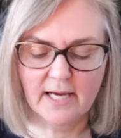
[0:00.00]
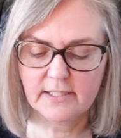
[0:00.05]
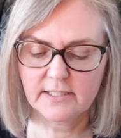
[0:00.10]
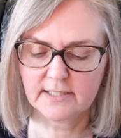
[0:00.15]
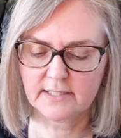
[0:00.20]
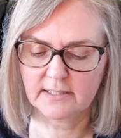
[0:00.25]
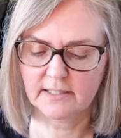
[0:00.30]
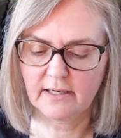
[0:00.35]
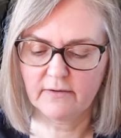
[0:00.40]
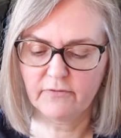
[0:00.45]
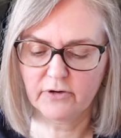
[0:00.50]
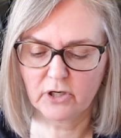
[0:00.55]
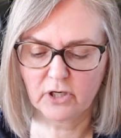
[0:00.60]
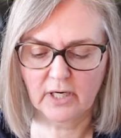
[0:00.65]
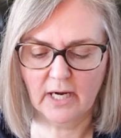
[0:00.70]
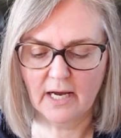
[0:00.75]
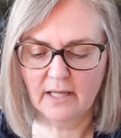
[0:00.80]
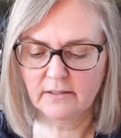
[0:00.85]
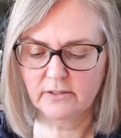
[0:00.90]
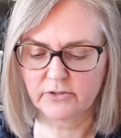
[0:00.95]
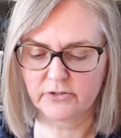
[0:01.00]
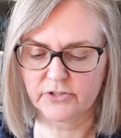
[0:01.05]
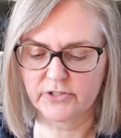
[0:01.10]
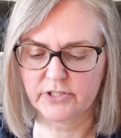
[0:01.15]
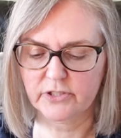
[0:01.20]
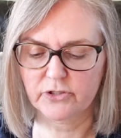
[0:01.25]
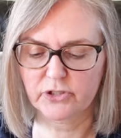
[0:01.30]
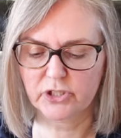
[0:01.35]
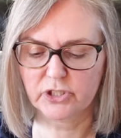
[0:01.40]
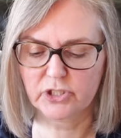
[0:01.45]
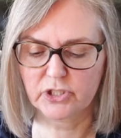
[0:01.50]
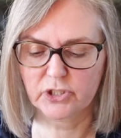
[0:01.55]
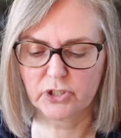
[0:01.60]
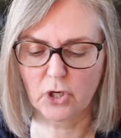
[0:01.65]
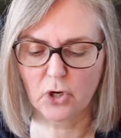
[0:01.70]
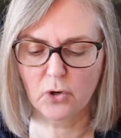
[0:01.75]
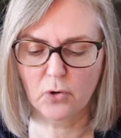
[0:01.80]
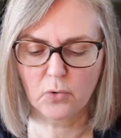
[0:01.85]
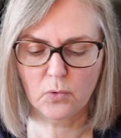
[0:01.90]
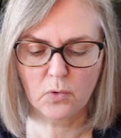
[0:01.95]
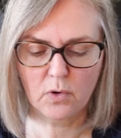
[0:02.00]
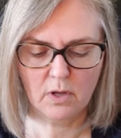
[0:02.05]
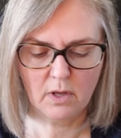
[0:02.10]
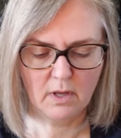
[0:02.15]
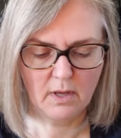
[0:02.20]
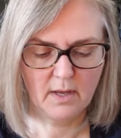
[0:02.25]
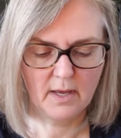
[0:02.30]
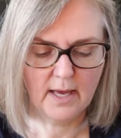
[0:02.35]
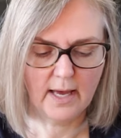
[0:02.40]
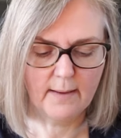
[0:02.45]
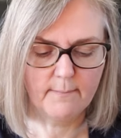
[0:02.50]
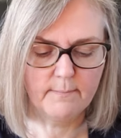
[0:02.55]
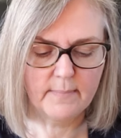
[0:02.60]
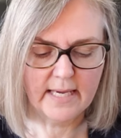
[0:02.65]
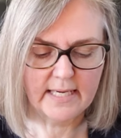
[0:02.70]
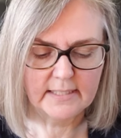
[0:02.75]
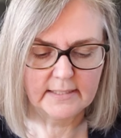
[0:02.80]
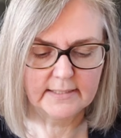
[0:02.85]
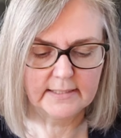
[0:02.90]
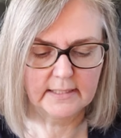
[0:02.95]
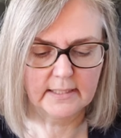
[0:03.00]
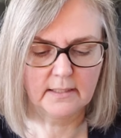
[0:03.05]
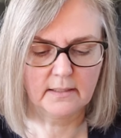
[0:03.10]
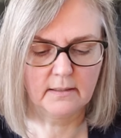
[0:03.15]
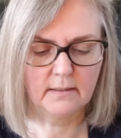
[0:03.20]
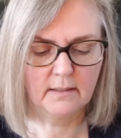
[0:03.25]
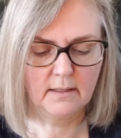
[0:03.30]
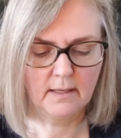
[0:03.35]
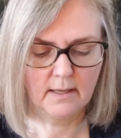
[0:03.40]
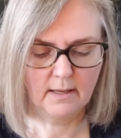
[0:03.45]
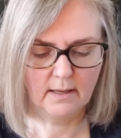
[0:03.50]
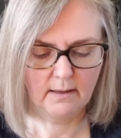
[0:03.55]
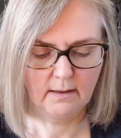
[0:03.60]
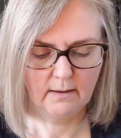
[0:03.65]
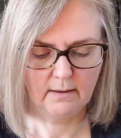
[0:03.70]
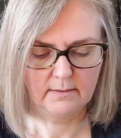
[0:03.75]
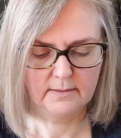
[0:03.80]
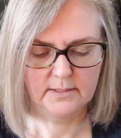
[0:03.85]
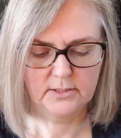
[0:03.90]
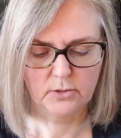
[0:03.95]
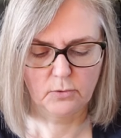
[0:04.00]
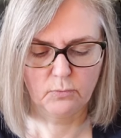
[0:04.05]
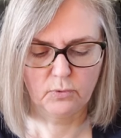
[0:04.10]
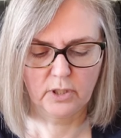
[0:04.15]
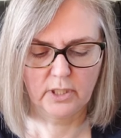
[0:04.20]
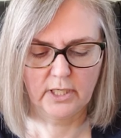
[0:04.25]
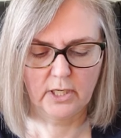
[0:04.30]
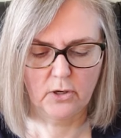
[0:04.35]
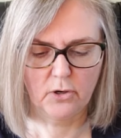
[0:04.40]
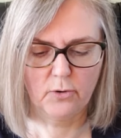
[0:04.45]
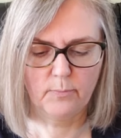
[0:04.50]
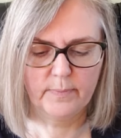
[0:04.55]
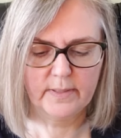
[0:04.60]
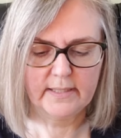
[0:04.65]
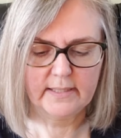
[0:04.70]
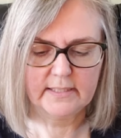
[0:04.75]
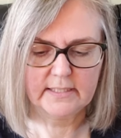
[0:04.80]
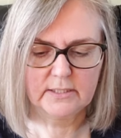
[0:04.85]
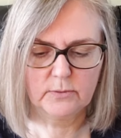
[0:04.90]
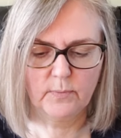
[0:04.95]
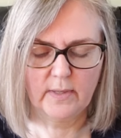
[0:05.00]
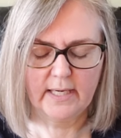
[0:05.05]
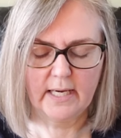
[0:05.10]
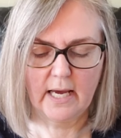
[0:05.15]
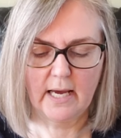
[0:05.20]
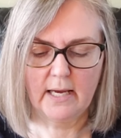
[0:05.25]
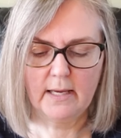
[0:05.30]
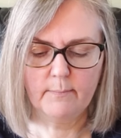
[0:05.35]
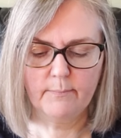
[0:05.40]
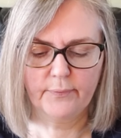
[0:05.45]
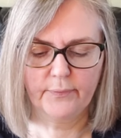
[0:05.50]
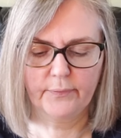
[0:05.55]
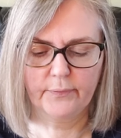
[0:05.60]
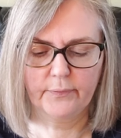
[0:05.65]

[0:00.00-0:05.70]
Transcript: I just love her colors. They're just so amazing. So we're going to open this one up.